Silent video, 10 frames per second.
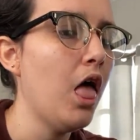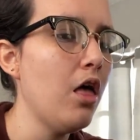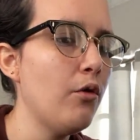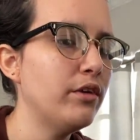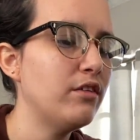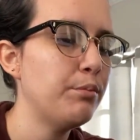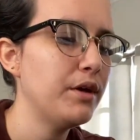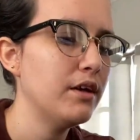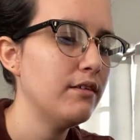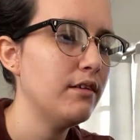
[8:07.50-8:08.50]
Oh, it's
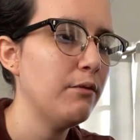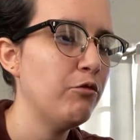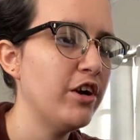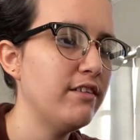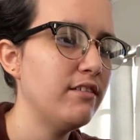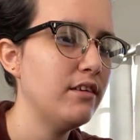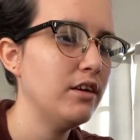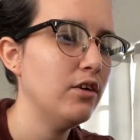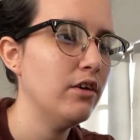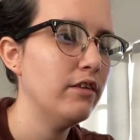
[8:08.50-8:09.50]
because I'm
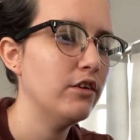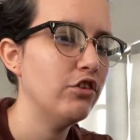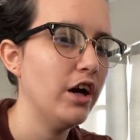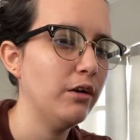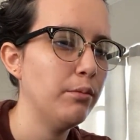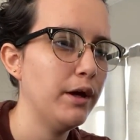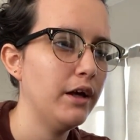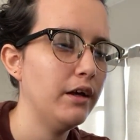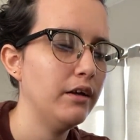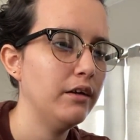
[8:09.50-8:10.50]
resting on the trackpad. pad.